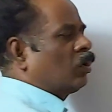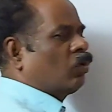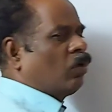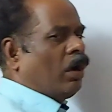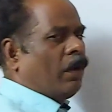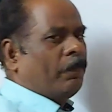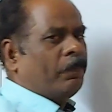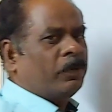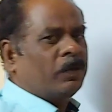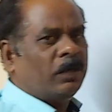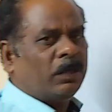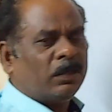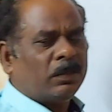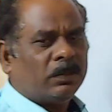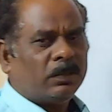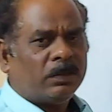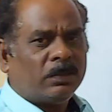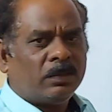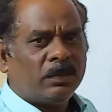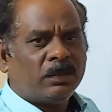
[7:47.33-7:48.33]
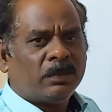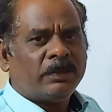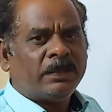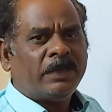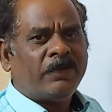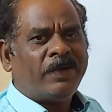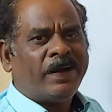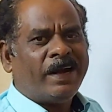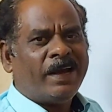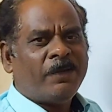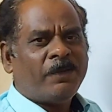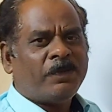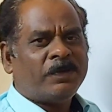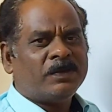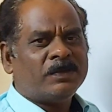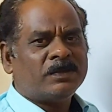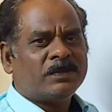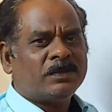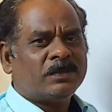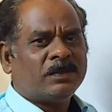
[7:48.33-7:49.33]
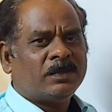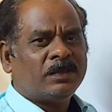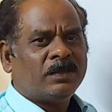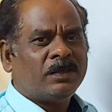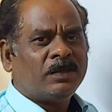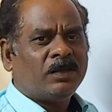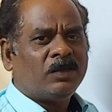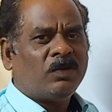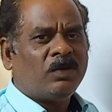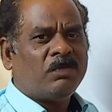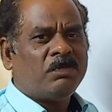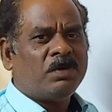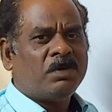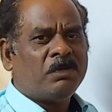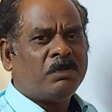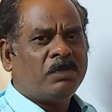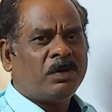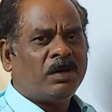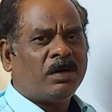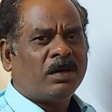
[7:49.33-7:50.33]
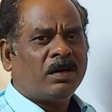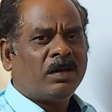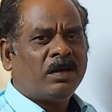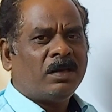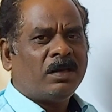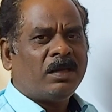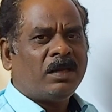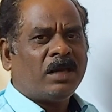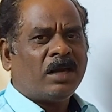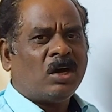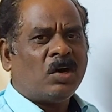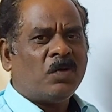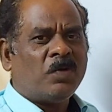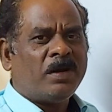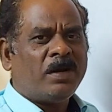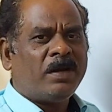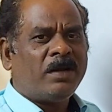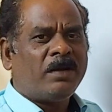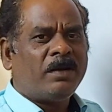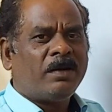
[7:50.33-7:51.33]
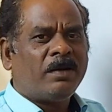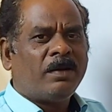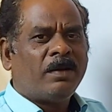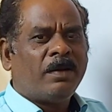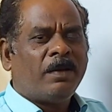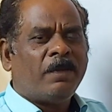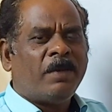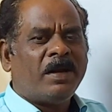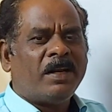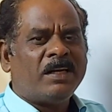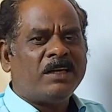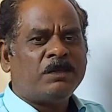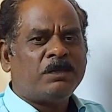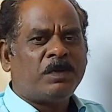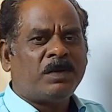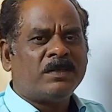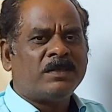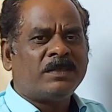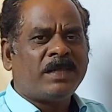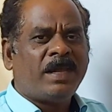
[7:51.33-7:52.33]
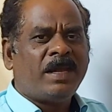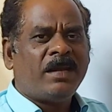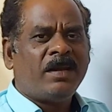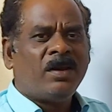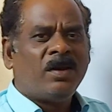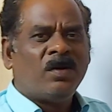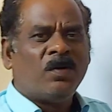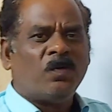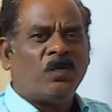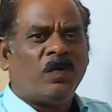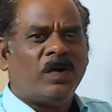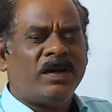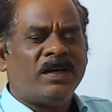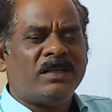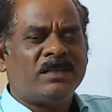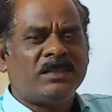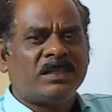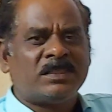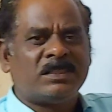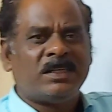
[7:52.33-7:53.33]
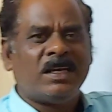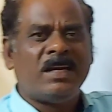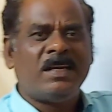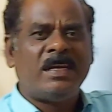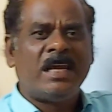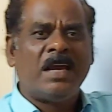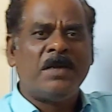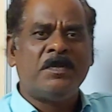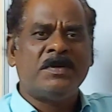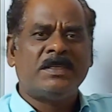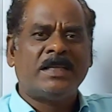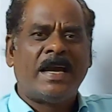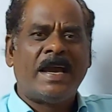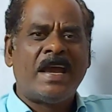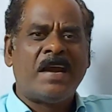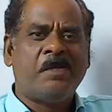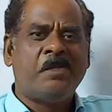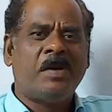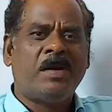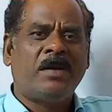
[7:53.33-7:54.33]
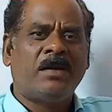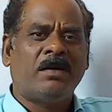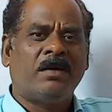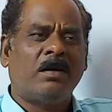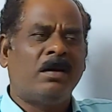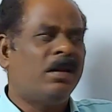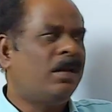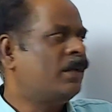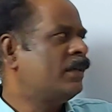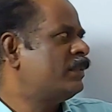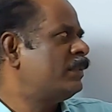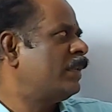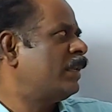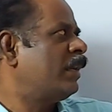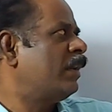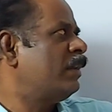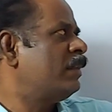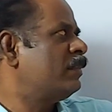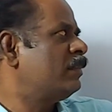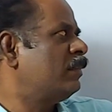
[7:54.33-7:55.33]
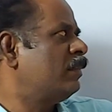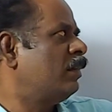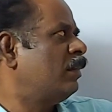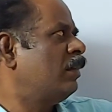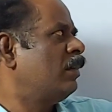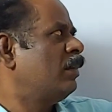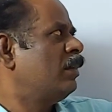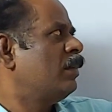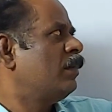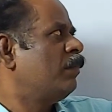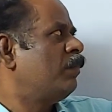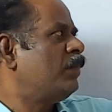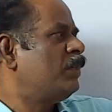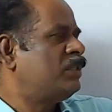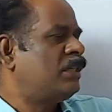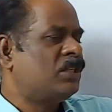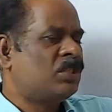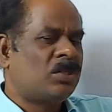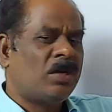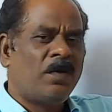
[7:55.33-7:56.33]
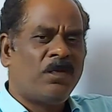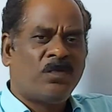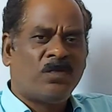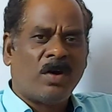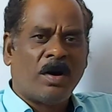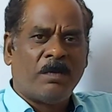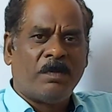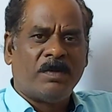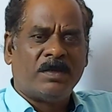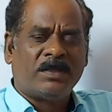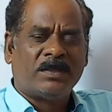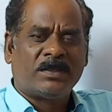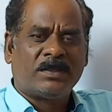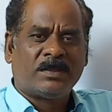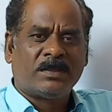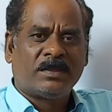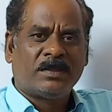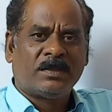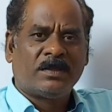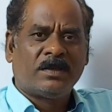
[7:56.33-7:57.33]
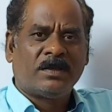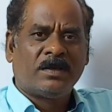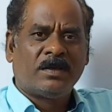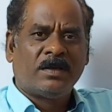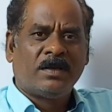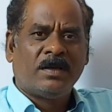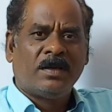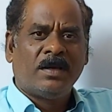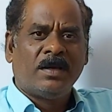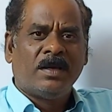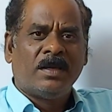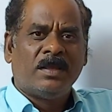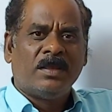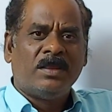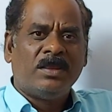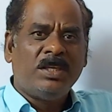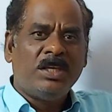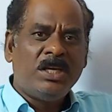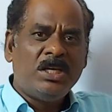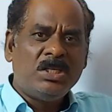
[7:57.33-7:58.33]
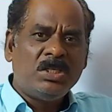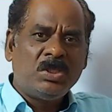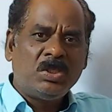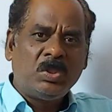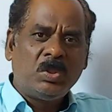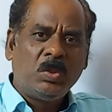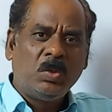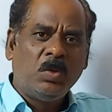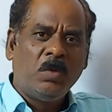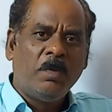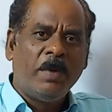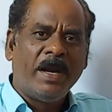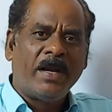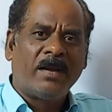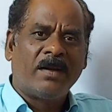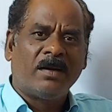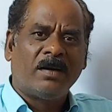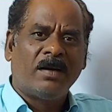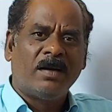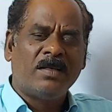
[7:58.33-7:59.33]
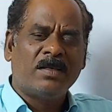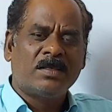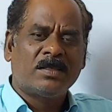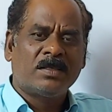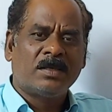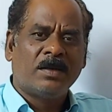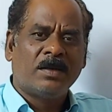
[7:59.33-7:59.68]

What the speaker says: copper. Then what happens? Remember here how many metal is present. One is the steel tank, means iron metal. Second is the pieces of coppers. These two metals,